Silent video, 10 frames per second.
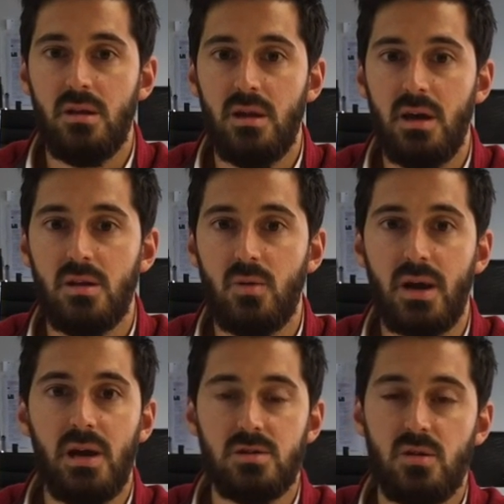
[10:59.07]
that
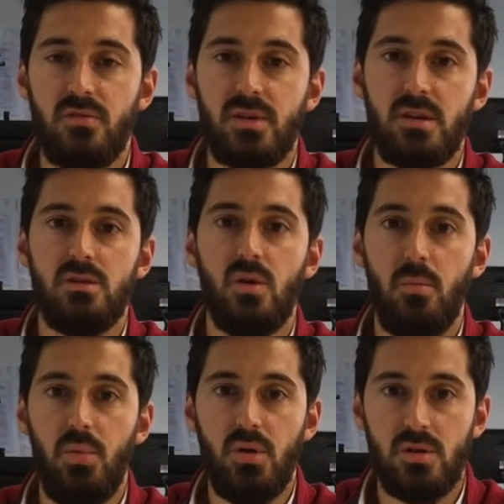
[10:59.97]
regardless of the fact that you are
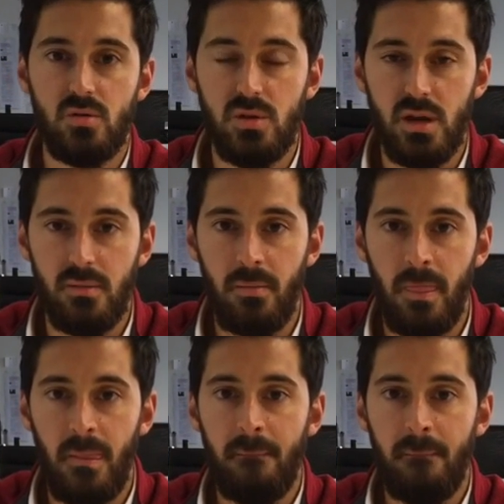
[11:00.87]
burning today,